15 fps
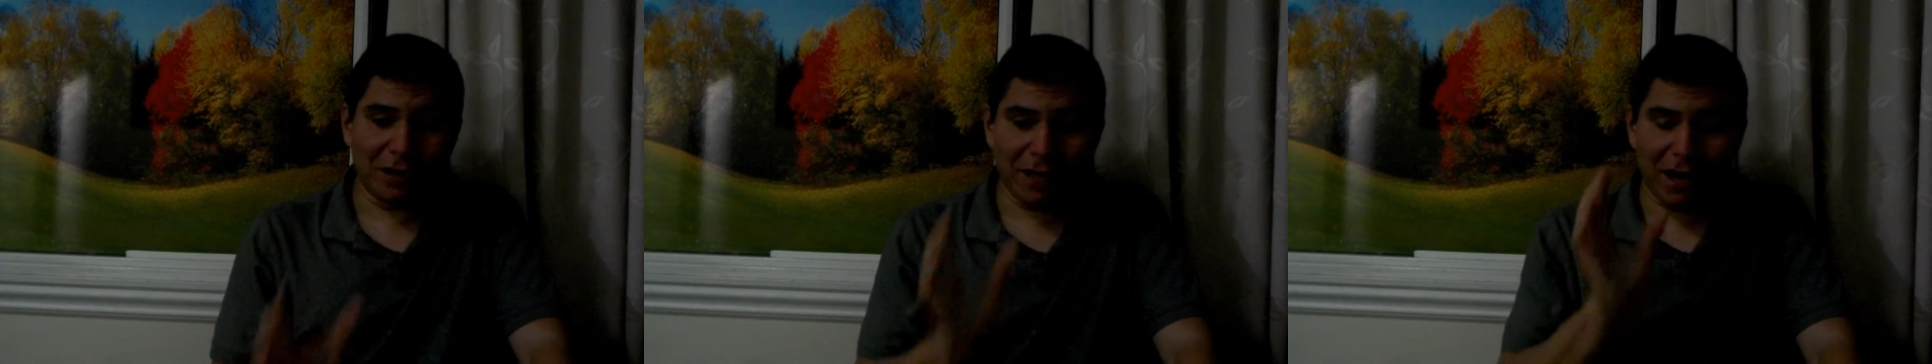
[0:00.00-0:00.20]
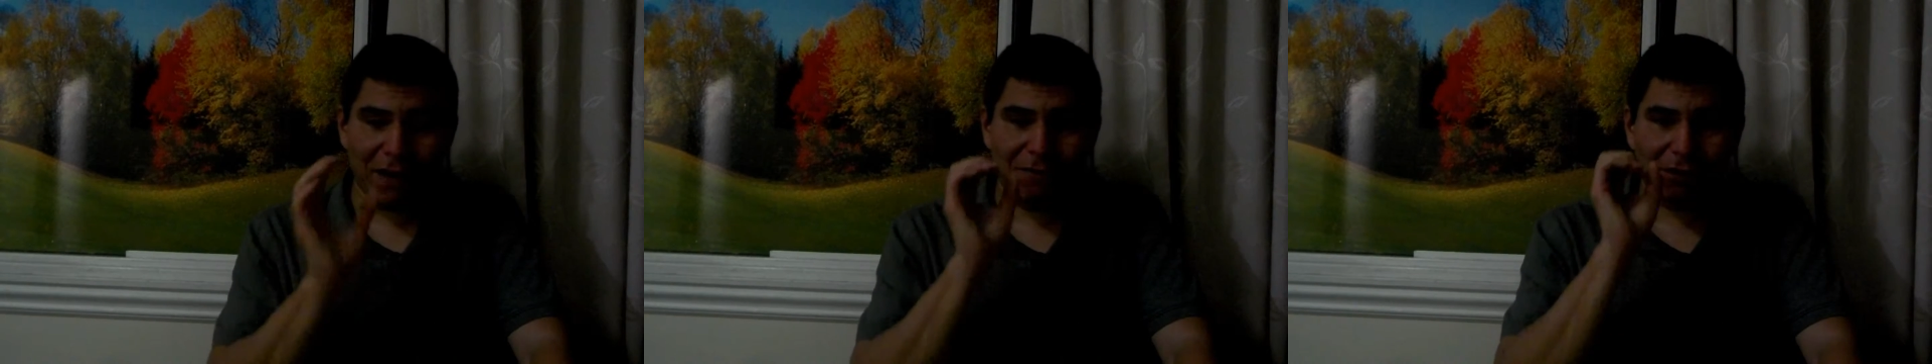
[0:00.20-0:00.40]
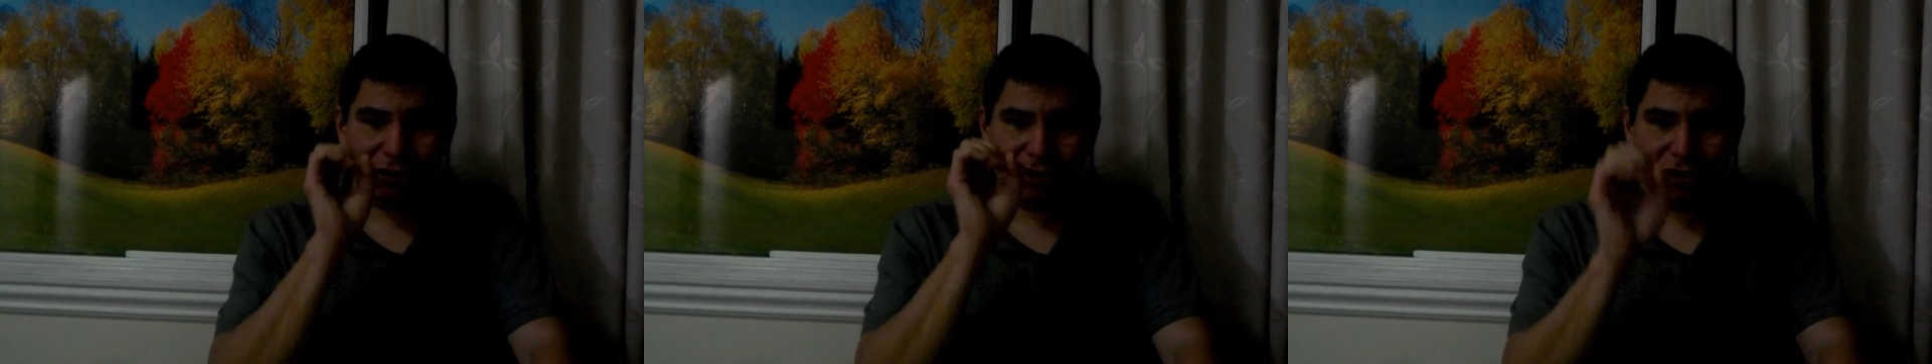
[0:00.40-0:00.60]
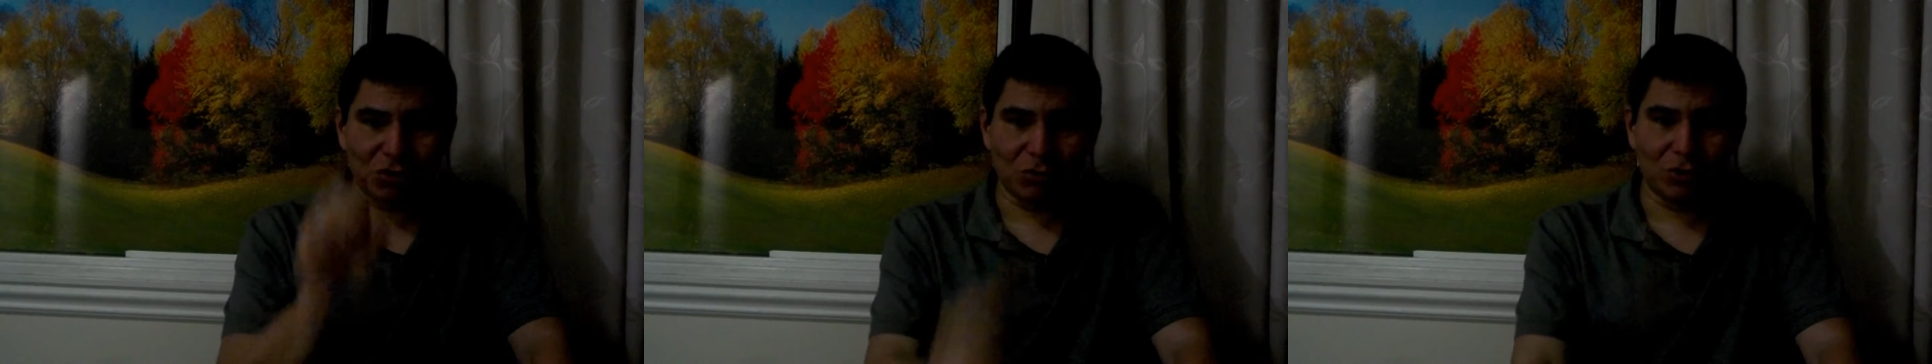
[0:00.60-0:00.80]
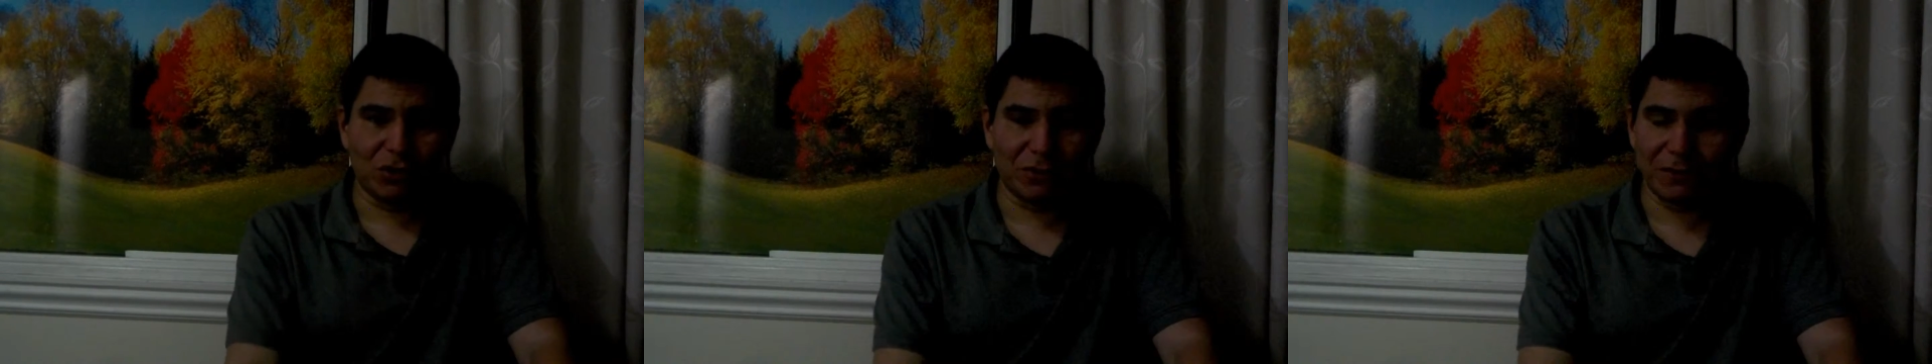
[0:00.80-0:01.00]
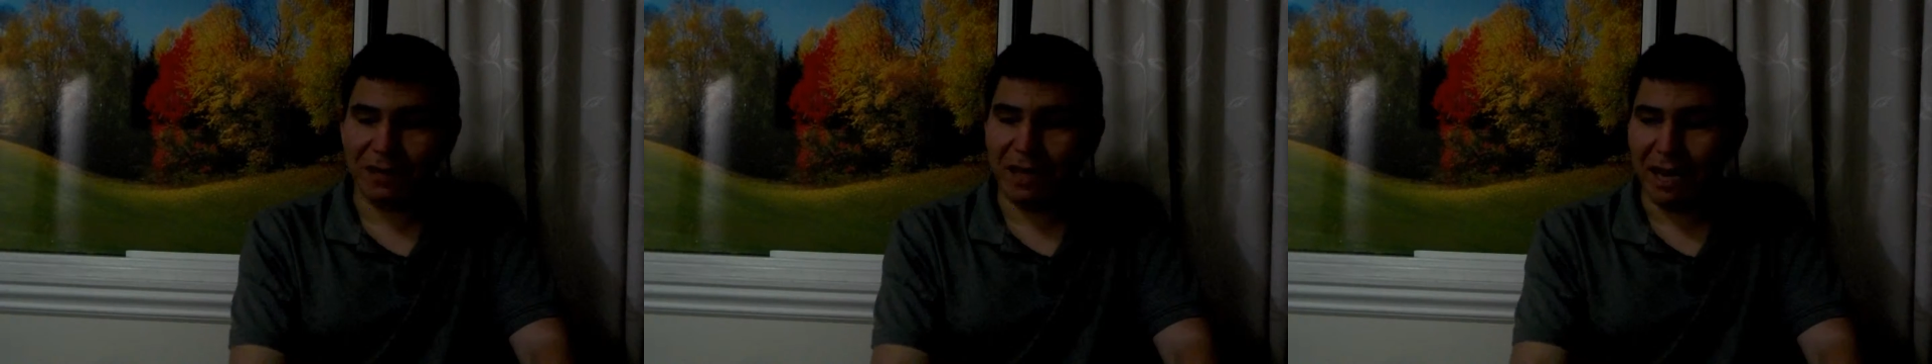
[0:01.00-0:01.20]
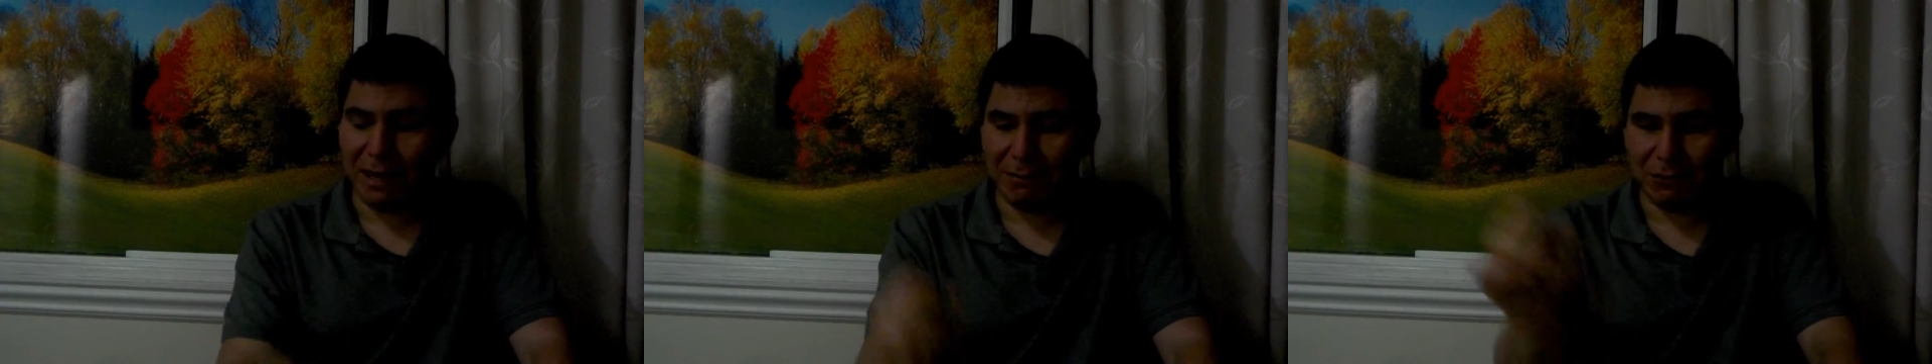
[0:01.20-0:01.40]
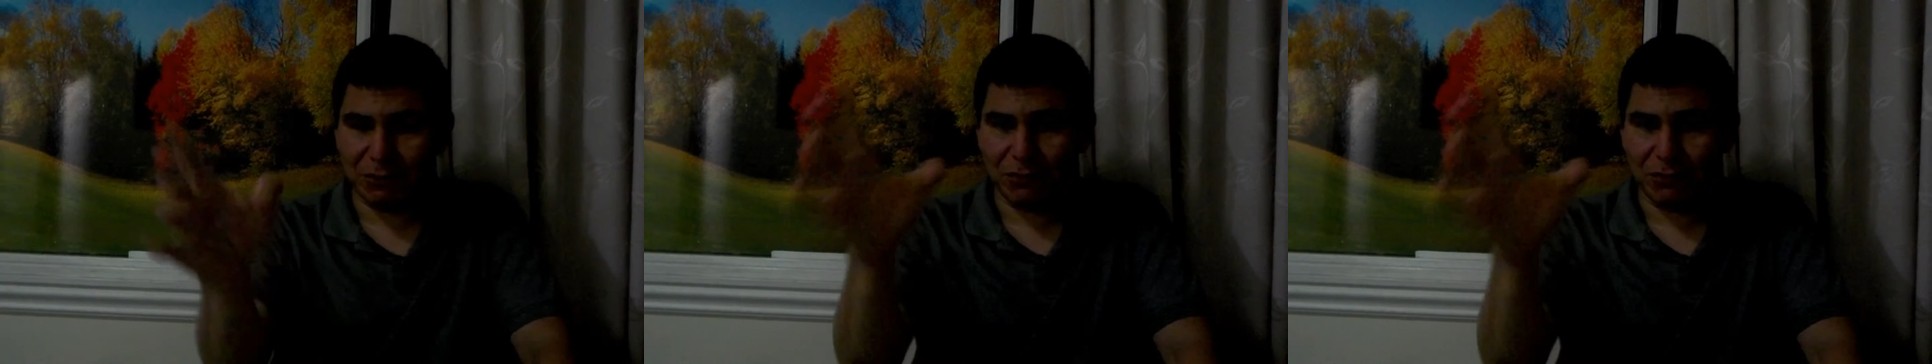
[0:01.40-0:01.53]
have exclusive games